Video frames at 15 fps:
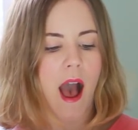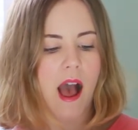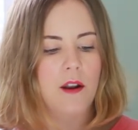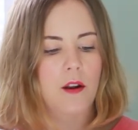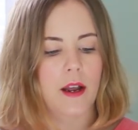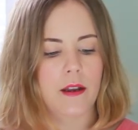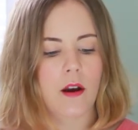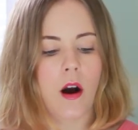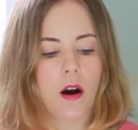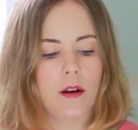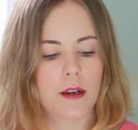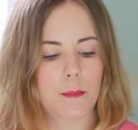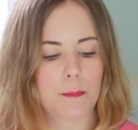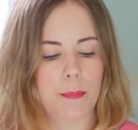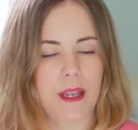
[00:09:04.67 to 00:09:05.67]
and I
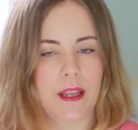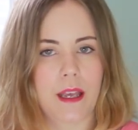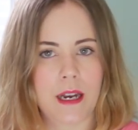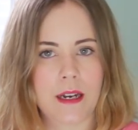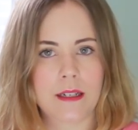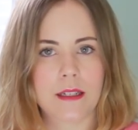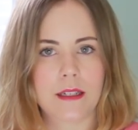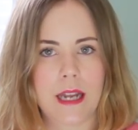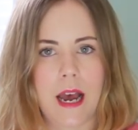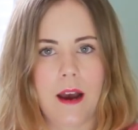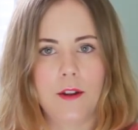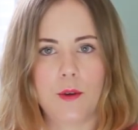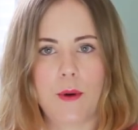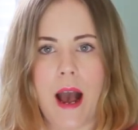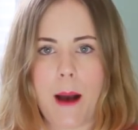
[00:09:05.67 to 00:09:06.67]
can't begin to
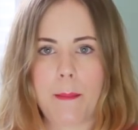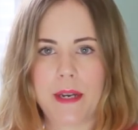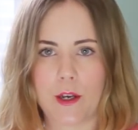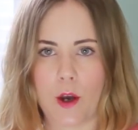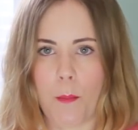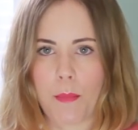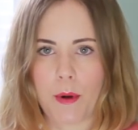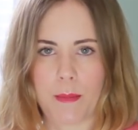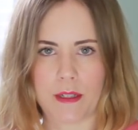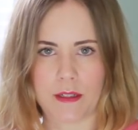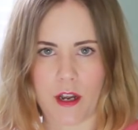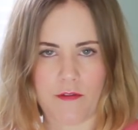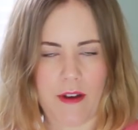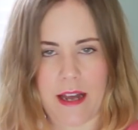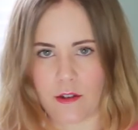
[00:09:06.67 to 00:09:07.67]
tell you how many compliments
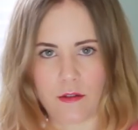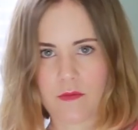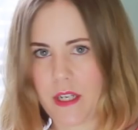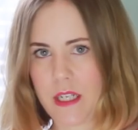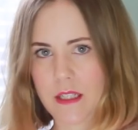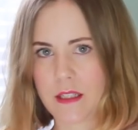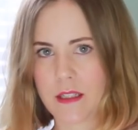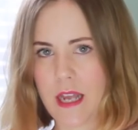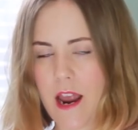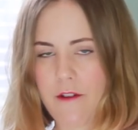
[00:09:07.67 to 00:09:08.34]
I've had on these